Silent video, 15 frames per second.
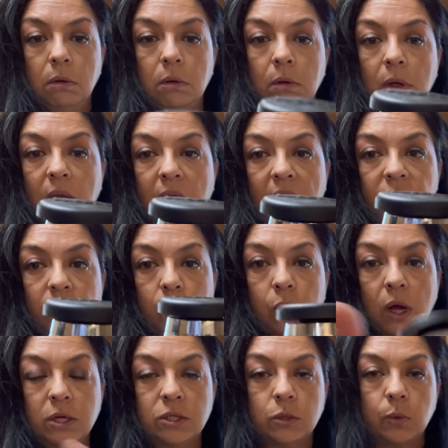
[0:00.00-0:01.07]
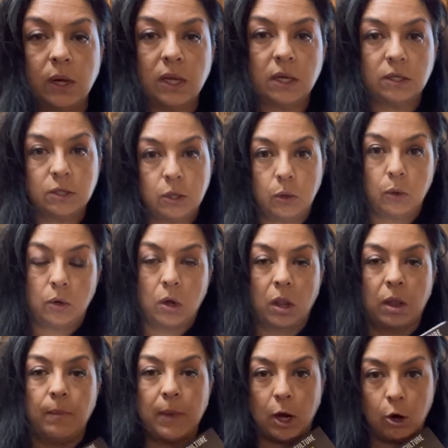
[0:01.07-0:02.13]
I haven't graduated to an
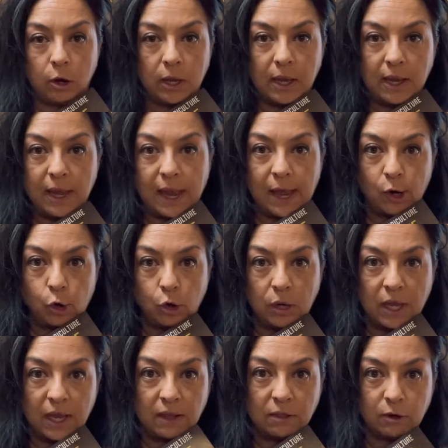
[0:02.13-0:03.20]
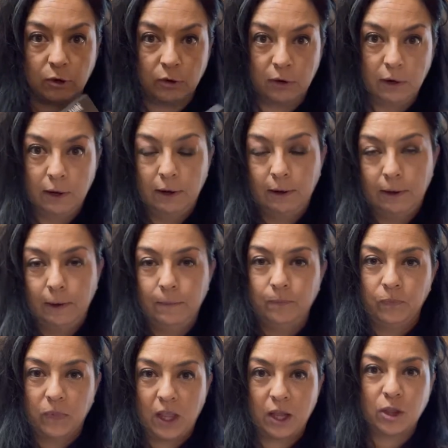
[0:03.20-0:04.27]
all-American canner yet. They're
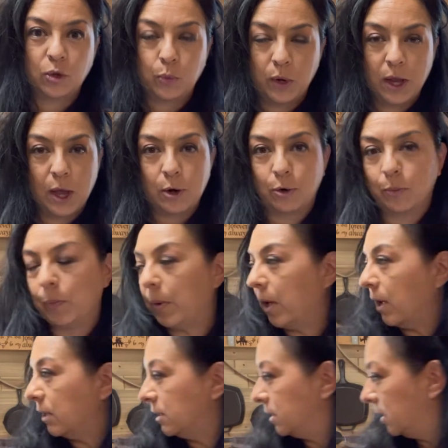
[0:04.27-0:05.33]
$300.